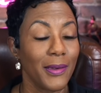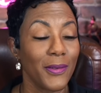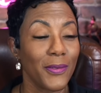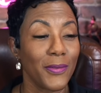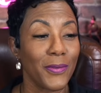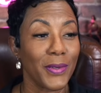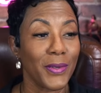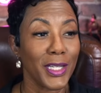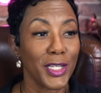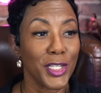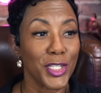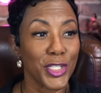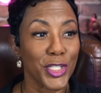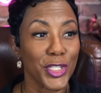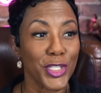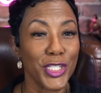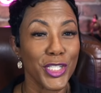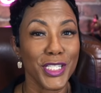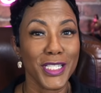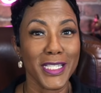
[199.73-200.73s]

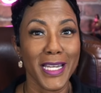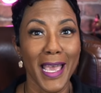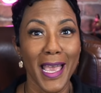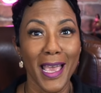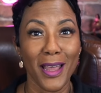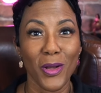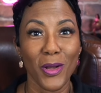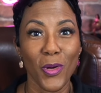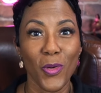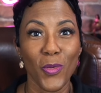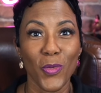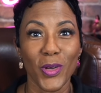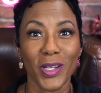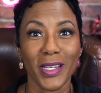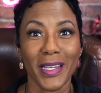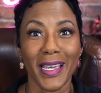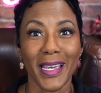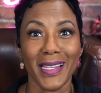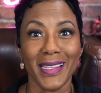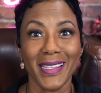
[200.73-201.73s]
featured chat
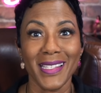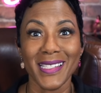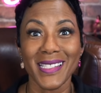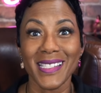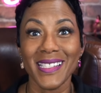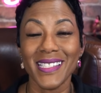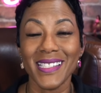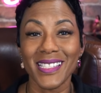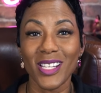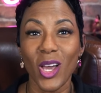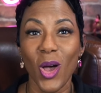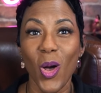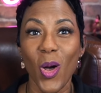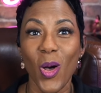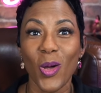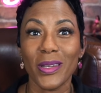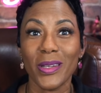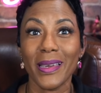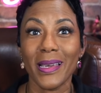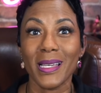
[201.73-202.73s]
overlay. This is
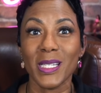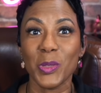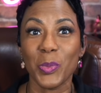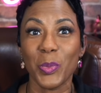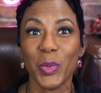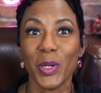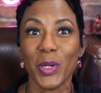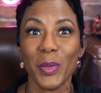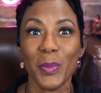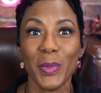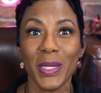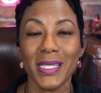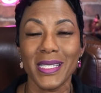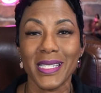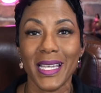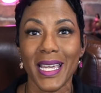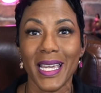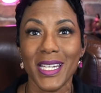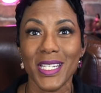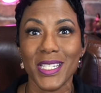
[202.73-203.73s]
called
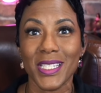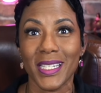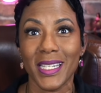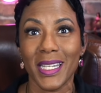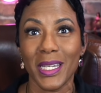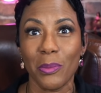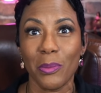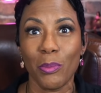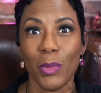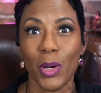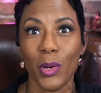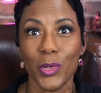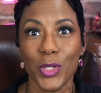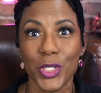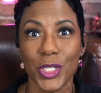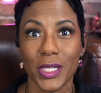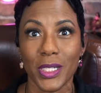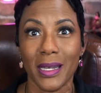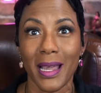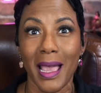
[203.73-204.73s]
experimentation in
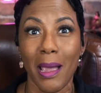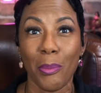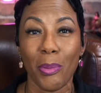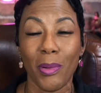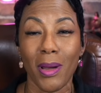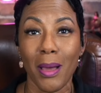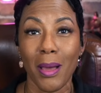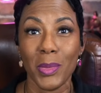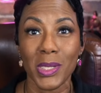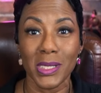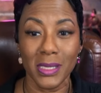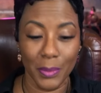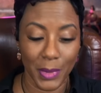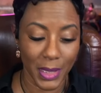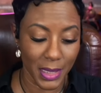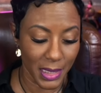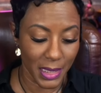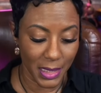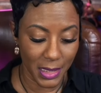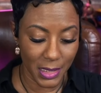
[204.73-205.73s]
motion. I promise I'm going
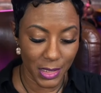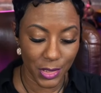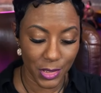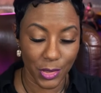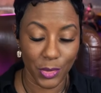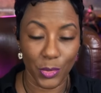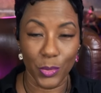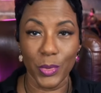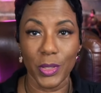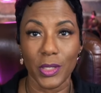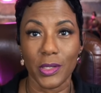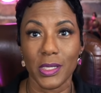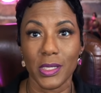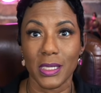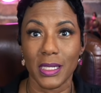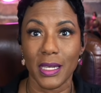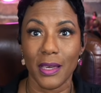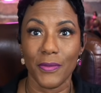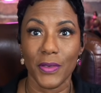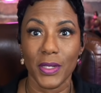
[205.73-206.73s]
to get to the real
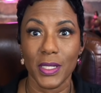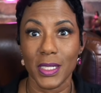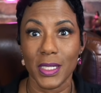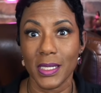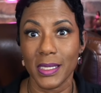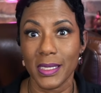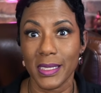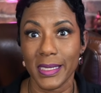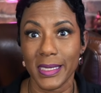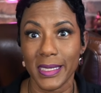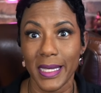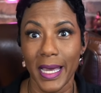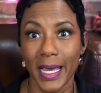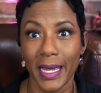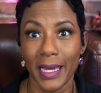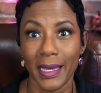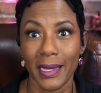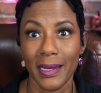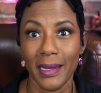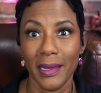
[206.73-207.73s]
stuff in just a
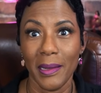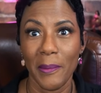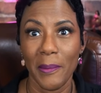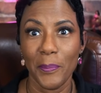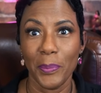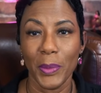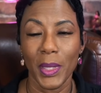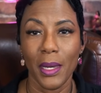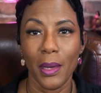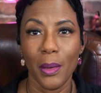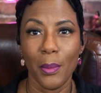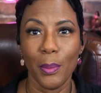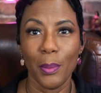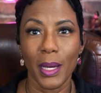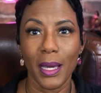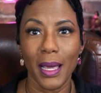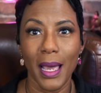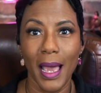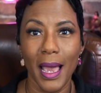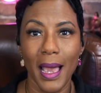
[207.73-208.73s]
second.
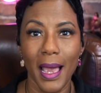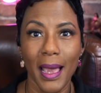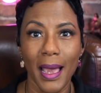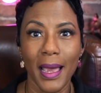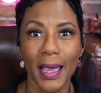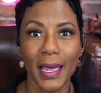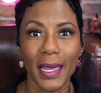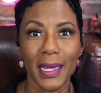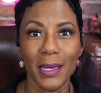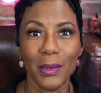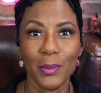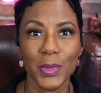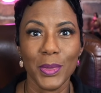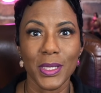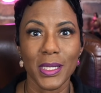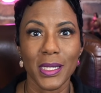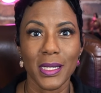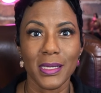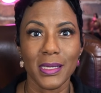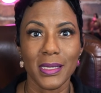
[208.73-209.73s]
But I am
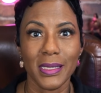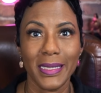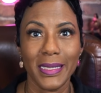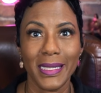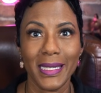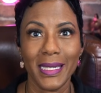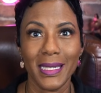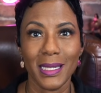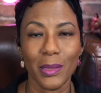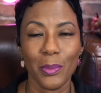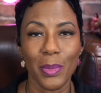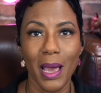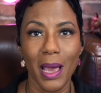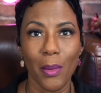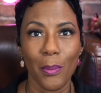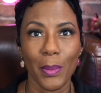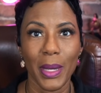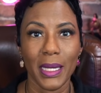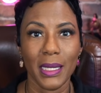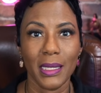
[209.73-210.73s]
just geeked about
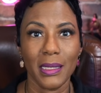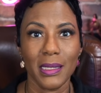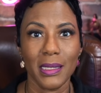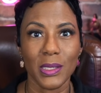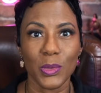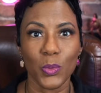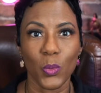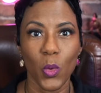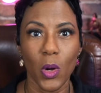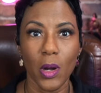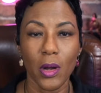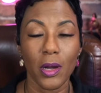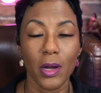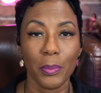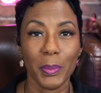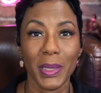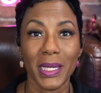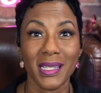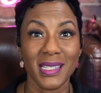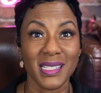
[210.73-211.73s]
making this work
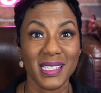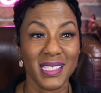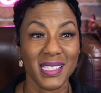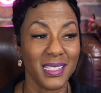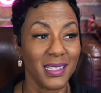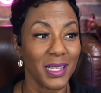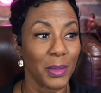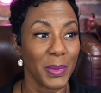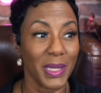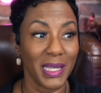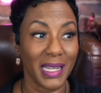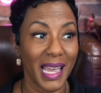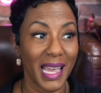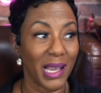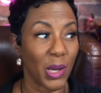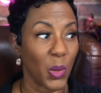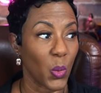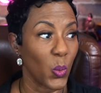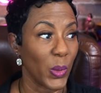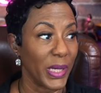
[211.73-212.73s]
because it took me like
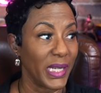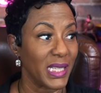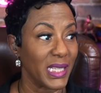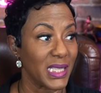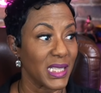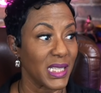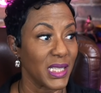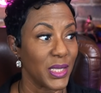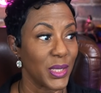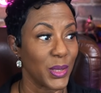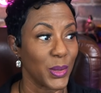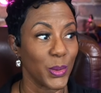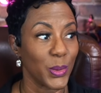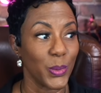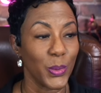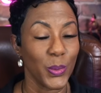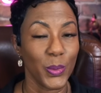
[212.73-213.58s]
a week to do.